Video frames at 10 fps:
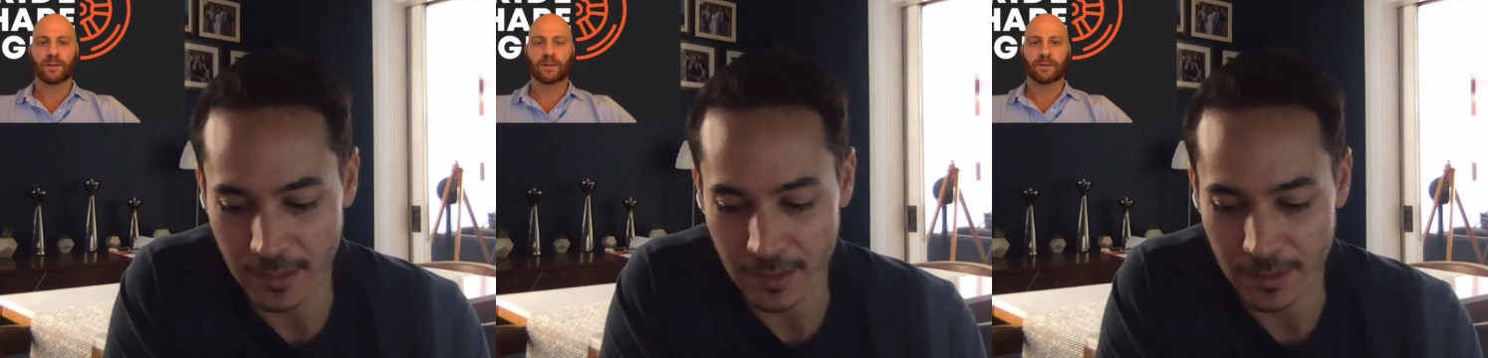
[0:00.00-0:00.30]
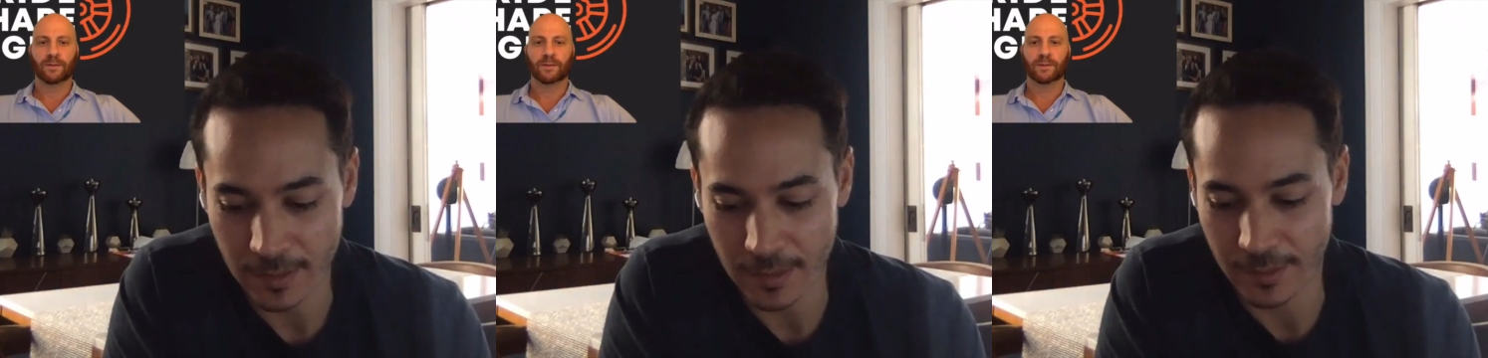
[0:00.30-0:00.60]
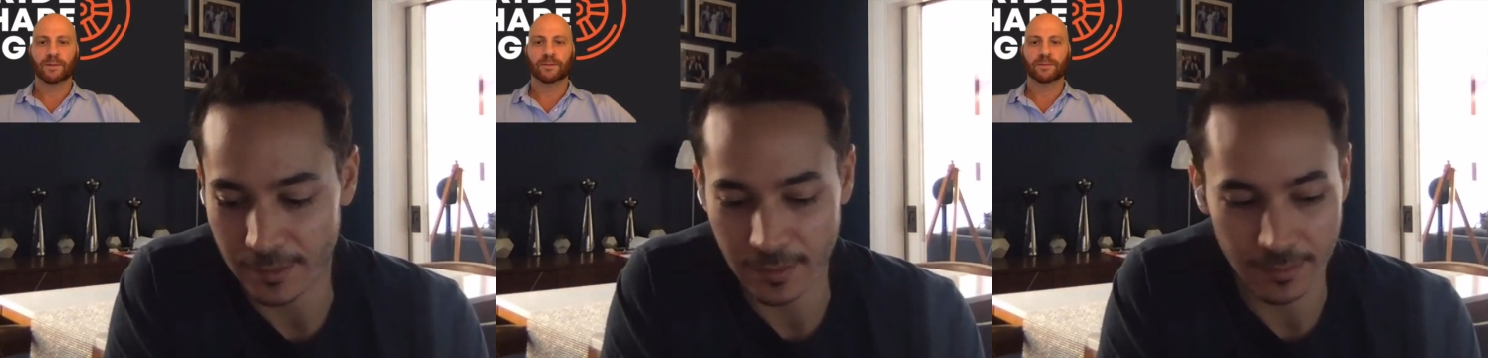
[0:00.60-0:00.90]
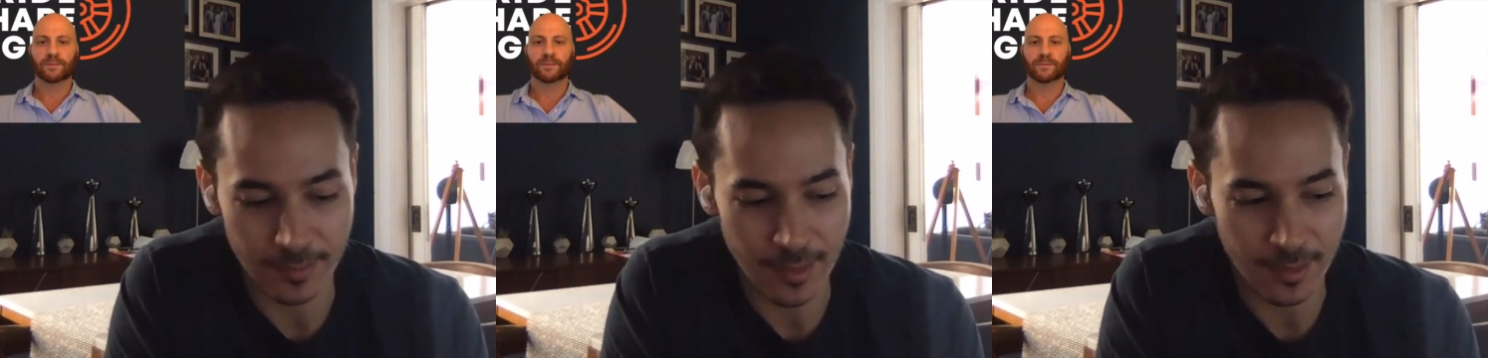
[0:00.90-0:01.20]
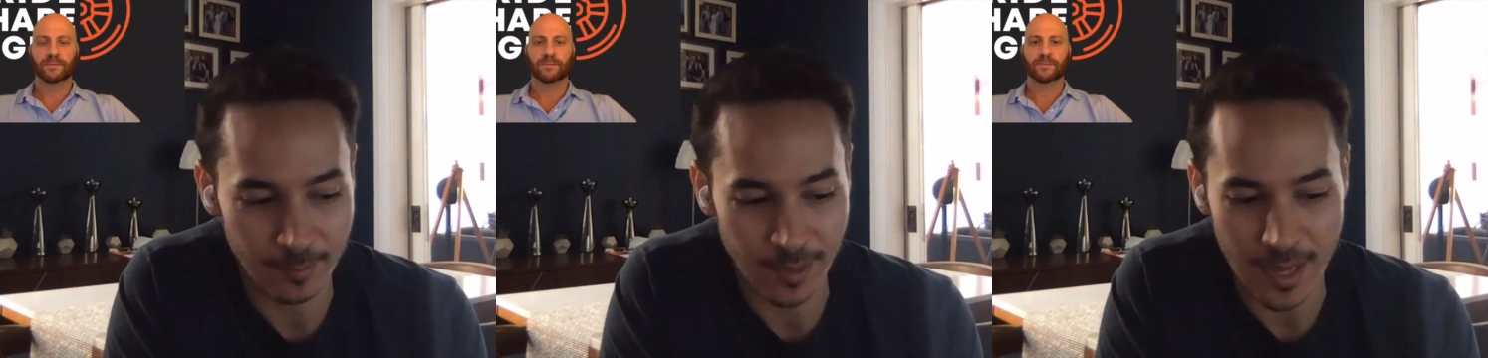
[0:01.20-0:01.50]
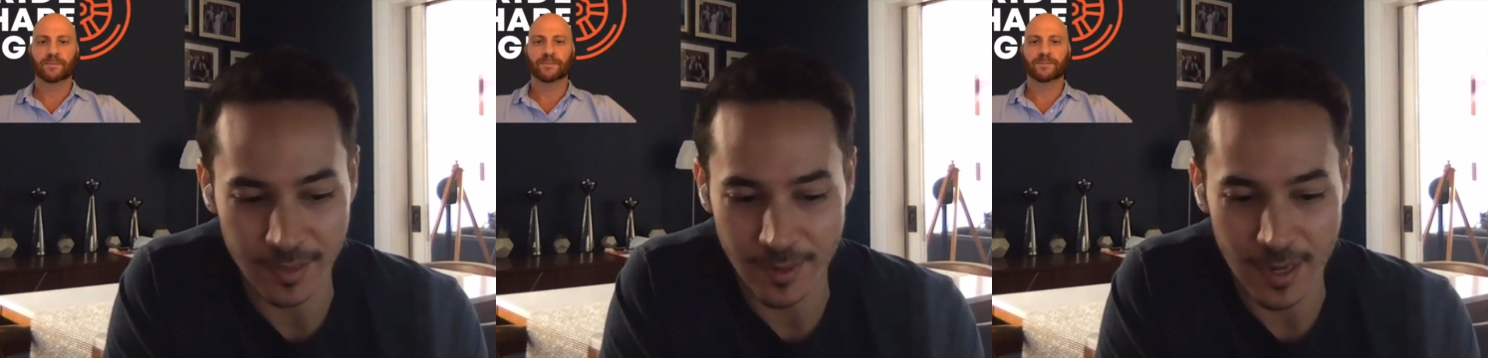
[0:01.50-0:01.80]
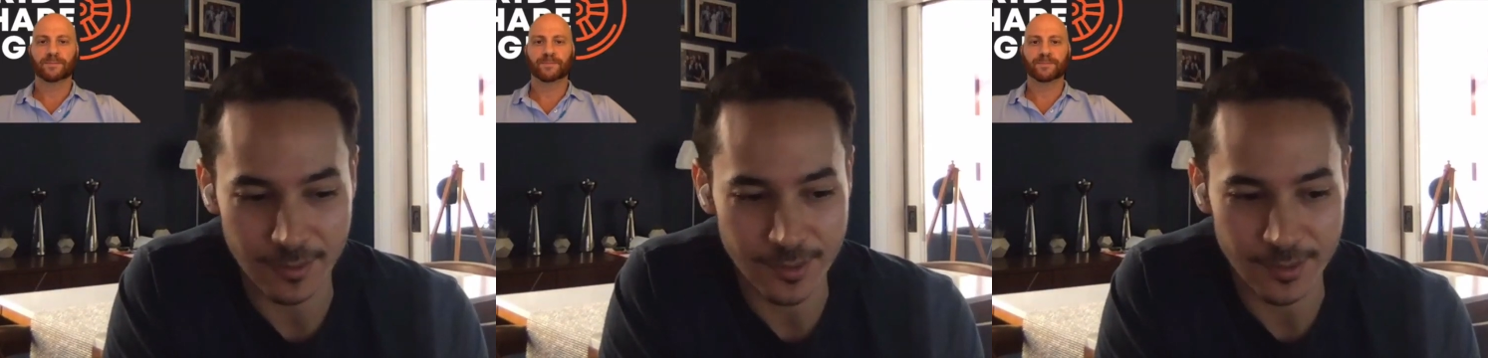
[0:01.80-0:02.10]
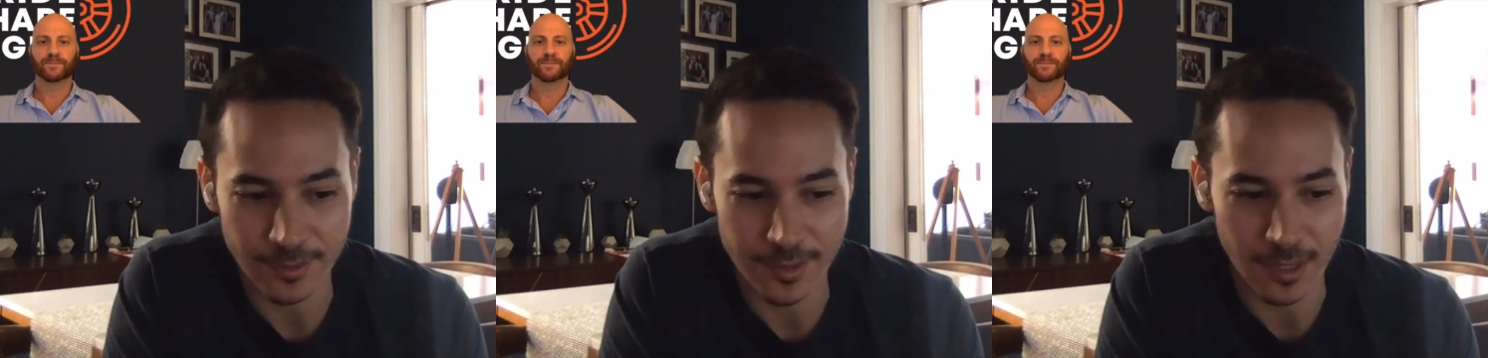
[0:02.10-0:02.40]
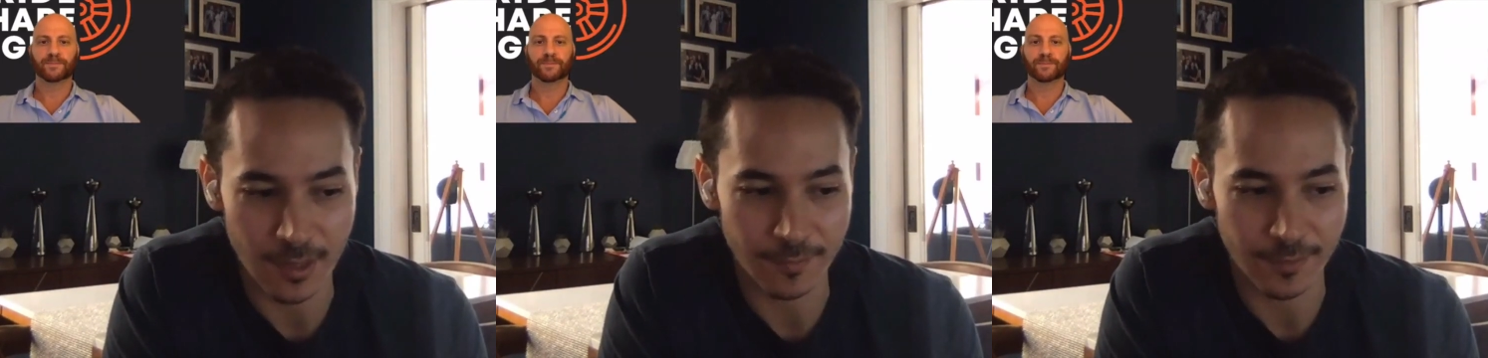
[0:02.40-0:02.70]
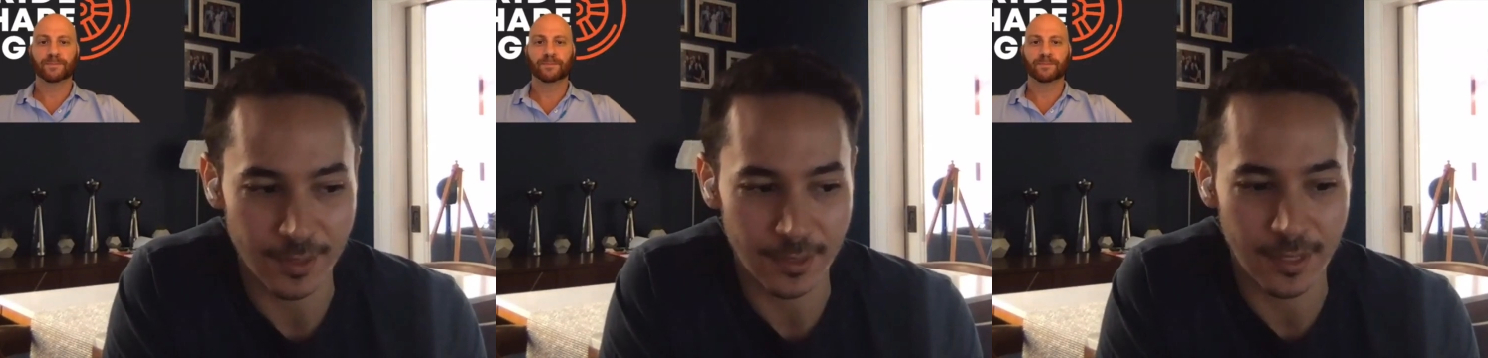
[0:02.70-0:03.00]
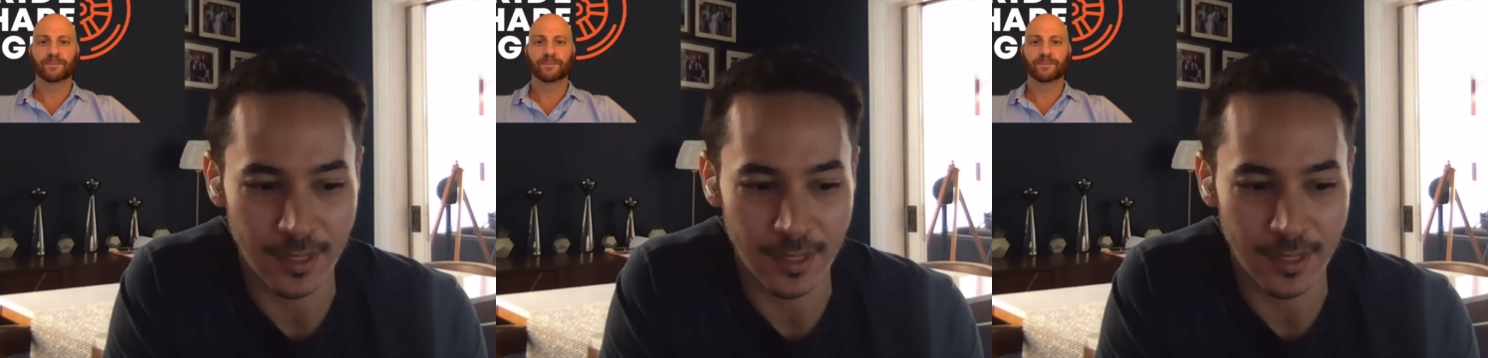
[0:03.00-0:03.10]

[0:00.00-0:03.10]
Speaker 1: uh, and they they can plan the routes using Onfleet.